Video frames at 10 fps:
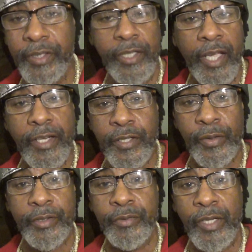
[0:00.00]
it. He ain't
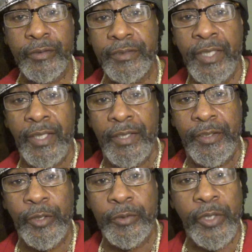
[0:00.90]
do it. No,
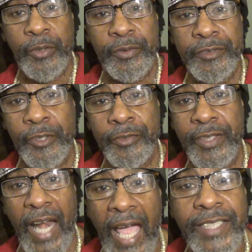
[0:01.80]
no, no, no
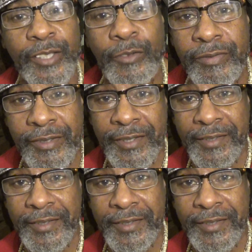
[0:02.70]
nice